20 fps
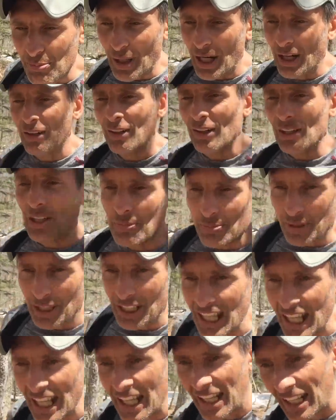barely
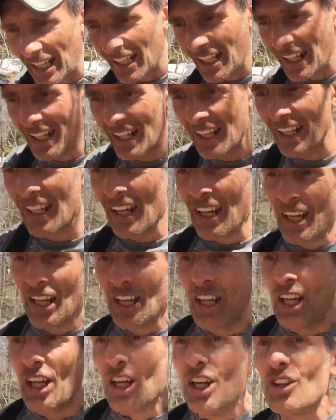beginning
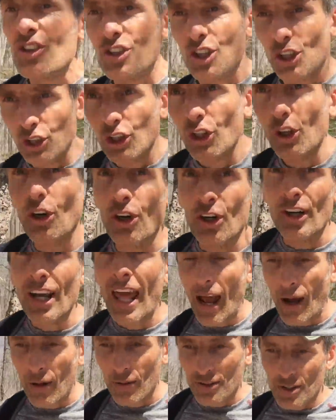to learn
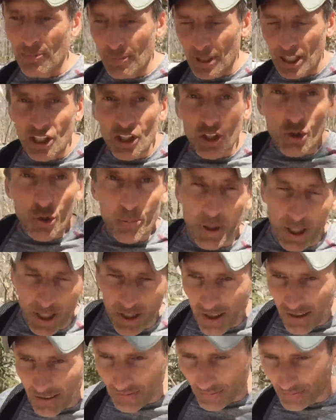how to be
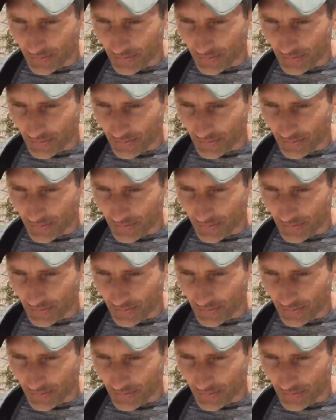human